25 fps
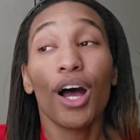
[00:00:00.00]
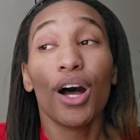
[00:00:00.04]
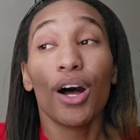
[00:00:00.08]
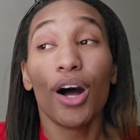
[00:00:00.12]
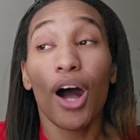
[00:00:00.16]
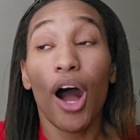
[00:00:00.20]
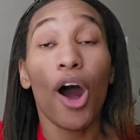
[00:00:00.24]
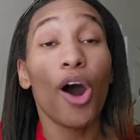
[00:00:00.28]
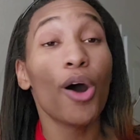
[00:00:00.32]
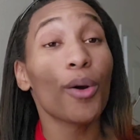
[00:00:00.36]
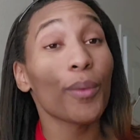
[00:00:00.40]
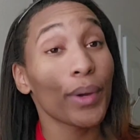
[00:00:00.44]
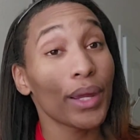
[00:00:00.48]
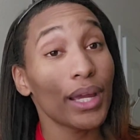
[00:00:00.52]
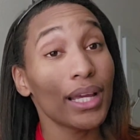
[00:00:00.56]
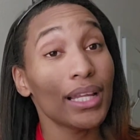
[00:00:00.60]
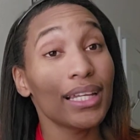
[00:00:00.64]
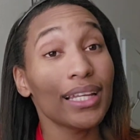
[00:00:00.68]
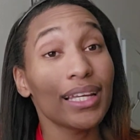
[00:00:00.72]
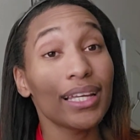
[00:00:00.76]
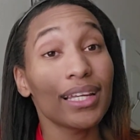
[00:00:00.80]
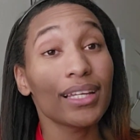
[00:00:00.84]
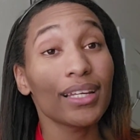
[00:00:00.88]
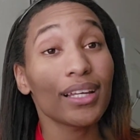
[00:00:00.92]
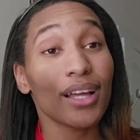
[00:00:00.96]
Oh,
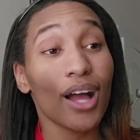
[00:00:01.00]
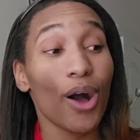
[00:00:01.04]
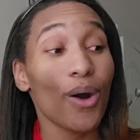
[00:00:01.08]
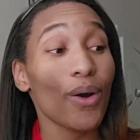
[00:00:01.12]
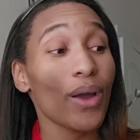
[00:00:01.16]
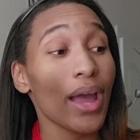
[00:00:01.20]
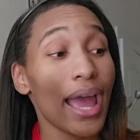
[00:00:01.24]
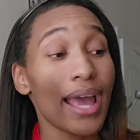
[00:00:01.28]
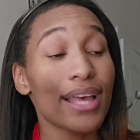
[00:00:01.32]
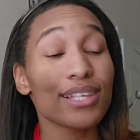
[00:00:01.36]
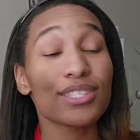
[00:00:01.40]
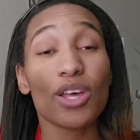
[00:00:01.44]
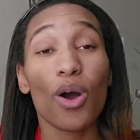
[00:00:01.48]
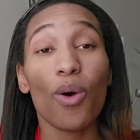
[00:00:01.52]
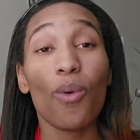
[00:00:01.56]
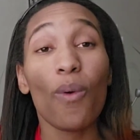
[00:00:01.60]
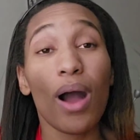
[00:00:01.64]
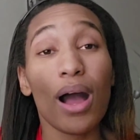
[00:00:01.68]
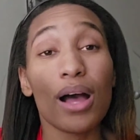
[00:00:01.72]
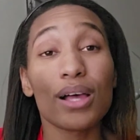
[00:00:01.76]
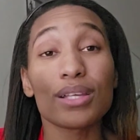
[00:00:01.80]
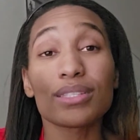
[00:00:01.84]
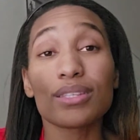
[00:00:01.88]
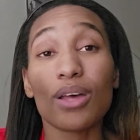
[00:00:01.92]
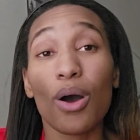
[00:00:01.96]
really? Okay, so
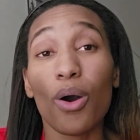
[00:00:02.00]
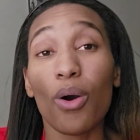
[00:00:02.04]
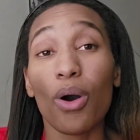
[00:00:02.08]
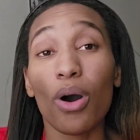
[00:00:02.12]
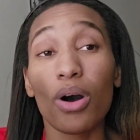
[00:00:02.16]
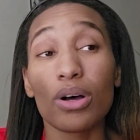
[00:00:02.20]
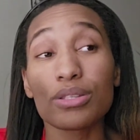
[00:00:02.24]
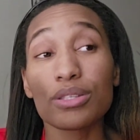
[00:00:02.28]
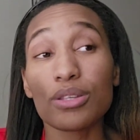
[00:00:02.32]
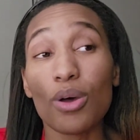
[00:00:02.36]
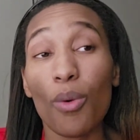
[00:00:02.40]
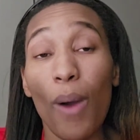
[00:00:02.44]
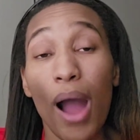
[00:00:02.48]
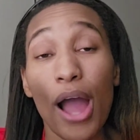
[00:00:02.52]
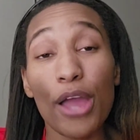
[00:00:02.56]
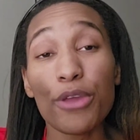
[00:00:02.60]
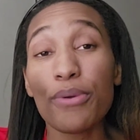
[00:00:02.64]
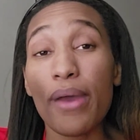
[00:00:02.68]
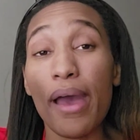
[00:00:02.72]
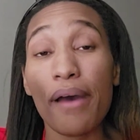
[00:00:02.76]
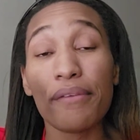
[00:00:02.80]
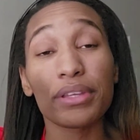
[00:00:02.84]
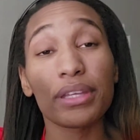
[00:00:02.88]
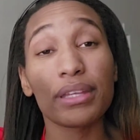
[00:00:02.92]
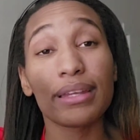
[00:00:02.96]
why so so why are you
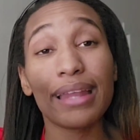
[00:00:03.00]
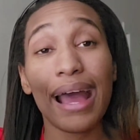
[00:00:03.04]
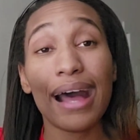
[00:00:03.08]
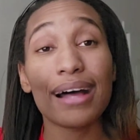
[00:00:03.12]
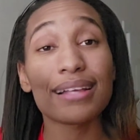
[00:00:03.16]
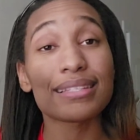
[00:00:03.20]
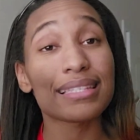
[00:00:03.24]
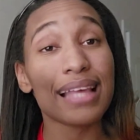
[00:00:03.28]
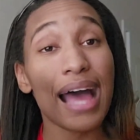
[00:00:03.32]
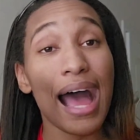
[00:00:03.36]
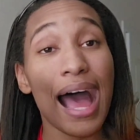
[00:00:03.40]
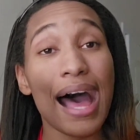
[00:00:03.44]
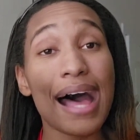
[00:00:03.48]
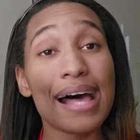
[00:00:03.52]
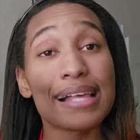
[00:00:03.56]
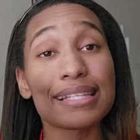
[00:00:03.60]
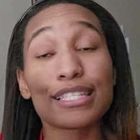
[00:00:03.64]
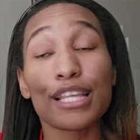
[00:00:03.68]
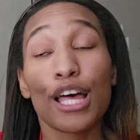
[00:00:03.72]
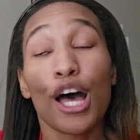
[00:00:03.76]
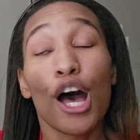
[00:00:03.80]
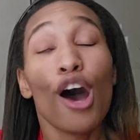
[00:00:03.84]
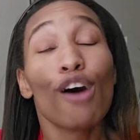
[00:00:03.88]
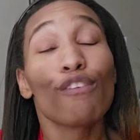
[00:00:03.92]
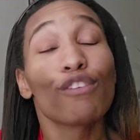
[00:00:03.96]
having to downsize
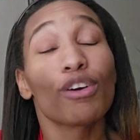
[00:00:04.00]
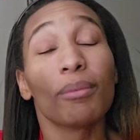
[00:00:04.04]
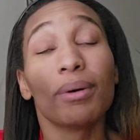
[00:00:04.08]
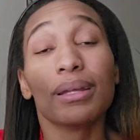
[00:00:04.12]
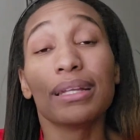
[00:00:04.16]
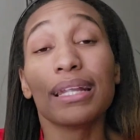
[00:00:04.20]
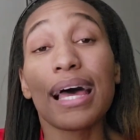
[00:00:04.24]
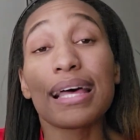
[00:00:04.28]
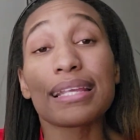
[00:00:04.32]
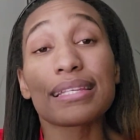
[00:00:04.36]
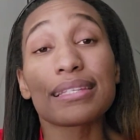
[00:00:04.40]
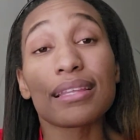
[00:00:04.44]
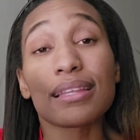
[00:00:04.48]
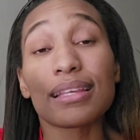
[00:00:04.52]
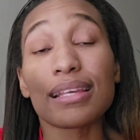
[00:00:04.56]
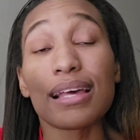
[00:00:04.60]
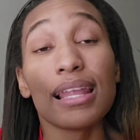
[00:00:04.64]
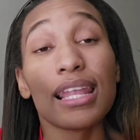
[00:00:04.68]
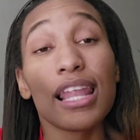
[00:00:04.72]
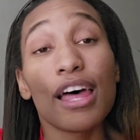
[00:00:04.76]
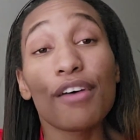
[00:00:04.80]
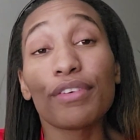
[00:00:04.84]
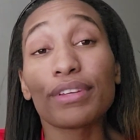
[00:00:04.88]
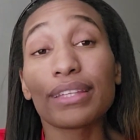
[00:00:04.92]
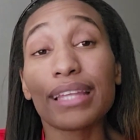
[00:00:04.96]
from 11
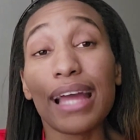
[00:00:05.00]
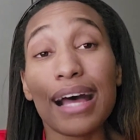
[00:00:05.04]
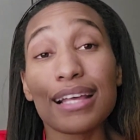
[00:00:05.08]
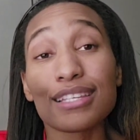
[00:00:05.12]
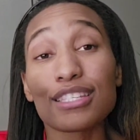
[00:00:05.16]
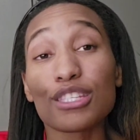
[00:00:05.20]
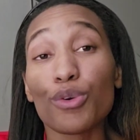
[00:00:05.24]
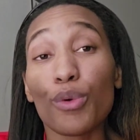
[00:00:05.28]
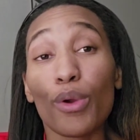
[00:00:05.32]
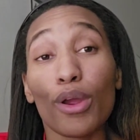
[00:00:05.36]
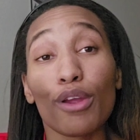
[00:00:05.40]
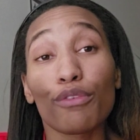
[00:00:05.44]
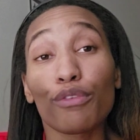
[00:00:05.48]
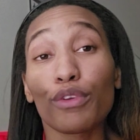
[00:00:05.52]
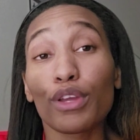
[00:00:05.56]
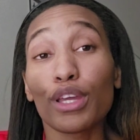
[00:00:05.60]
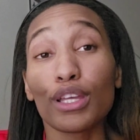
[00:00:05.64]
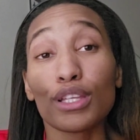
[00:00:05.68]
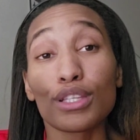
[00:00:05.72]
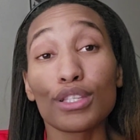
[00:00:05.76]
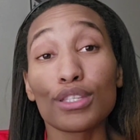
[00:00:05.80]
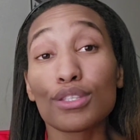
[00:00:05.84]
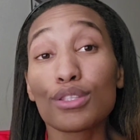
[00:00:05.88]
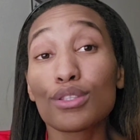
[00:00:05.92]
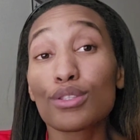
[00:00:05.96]
11,000 square
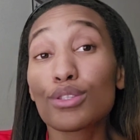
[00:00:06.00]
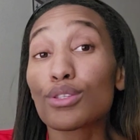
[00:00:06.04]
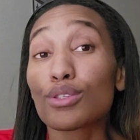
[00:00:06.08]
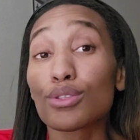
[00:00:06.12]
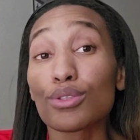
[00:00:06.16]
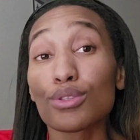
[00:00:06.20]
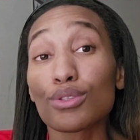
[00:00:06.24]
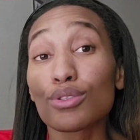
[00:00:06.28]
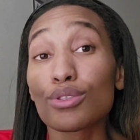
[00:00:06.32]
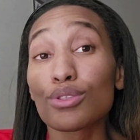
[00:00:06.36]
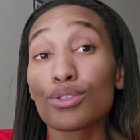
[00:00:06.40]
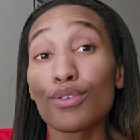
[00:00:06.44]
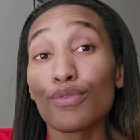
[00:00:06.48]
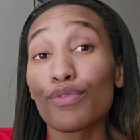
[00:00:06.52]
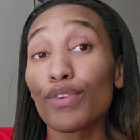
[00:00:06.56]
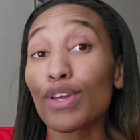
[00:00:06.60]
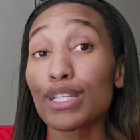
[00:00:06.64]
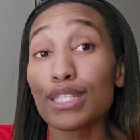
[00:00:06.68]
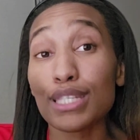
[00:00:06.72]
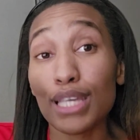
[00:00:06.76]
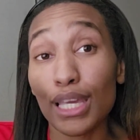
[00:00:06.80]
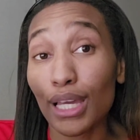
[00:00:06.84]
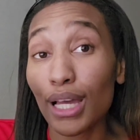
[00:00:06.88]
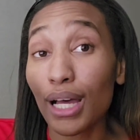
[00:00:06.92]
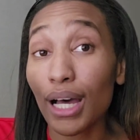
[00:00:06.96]
feet to, to
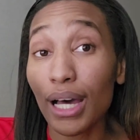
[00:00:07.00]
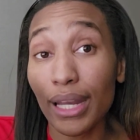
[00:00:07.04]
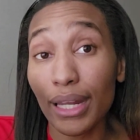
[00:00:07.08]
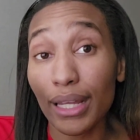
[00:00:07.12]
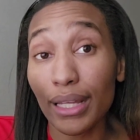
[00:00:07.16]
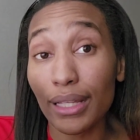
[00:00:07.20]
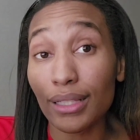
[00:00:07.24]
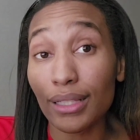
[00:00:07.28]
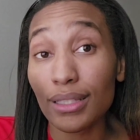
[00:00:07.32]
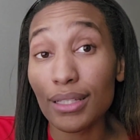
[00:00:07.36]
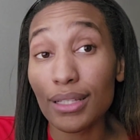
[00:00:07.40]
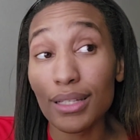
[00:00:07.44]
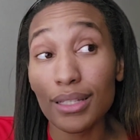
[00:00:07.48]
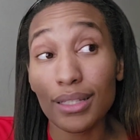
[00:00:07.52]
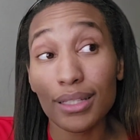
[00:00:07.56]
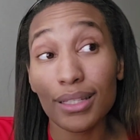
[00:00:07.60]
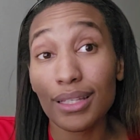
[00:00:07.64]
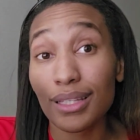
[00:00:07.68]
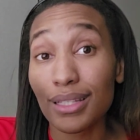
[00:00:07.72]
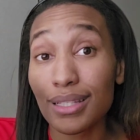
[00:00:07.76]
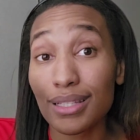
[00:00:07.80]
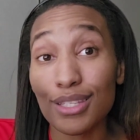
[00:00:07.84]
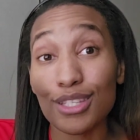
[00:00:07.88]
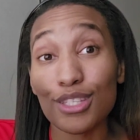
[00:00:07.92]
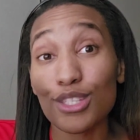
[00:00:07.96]
1500
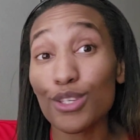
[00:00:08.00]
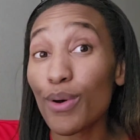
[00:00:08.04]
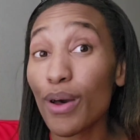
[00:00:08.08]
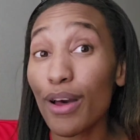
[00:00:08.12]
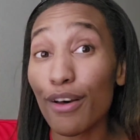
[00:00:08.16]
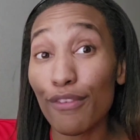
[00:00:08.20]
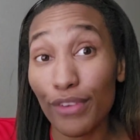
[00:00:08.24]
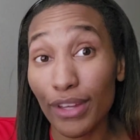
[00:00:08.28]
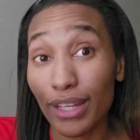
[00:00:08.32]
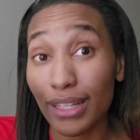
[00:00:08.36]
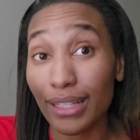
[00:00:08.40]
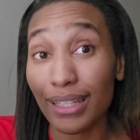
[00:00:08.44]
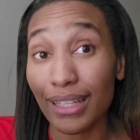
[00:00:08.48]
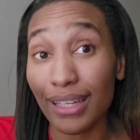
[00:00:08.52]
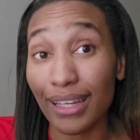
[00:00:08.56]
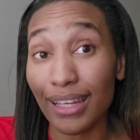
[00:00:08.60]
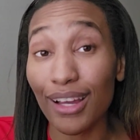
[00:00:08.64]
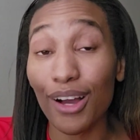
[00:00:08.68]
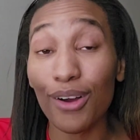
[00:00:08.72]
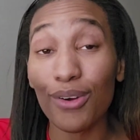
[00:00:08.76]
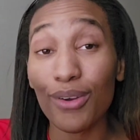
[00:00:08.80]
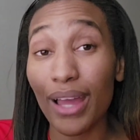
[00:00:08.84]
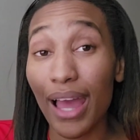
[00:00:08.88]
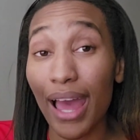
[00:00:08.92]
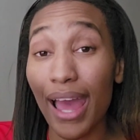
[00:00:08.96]
to 1250,
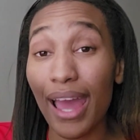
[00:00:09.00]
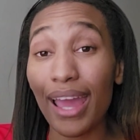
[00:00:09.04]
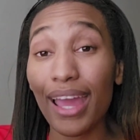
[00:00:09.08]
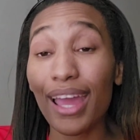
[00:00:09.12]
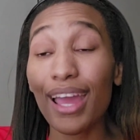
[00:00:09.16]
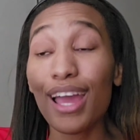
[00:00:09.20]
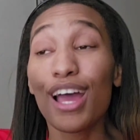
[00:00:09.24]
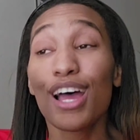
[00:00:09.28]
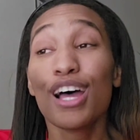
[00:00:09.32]
okay?